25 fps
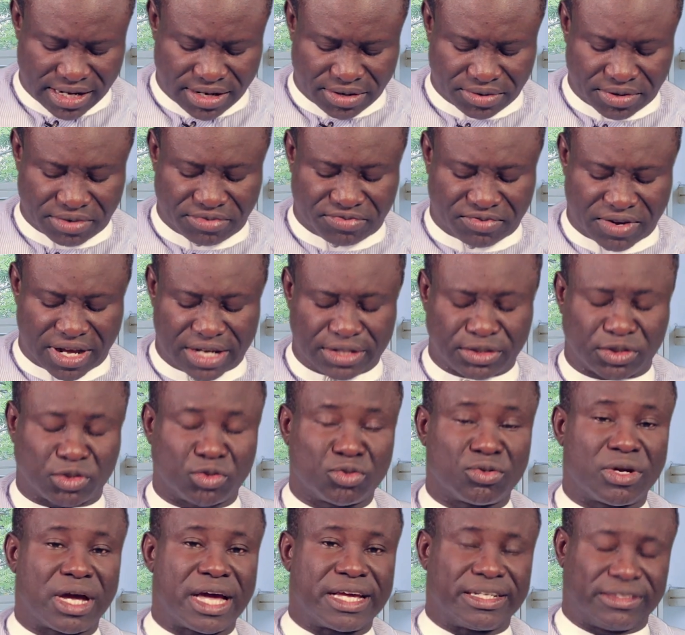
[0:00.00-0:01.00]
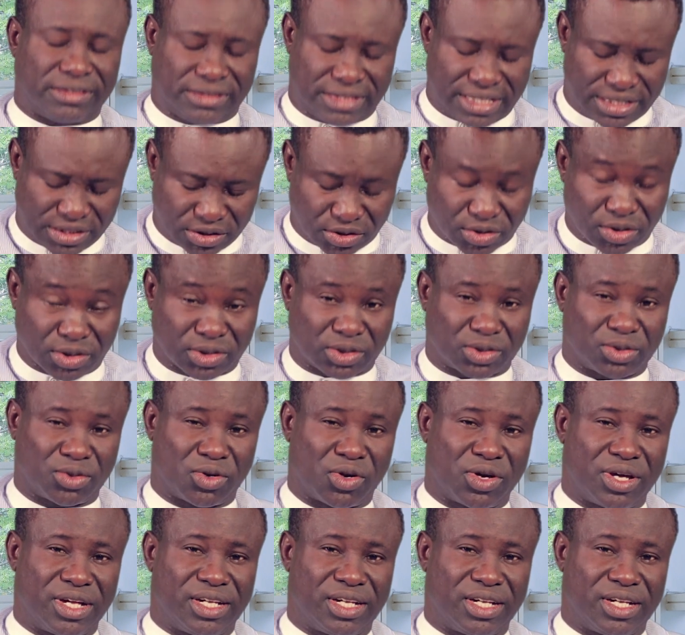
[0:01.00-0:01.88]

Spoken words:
refined sugar is dangerous to your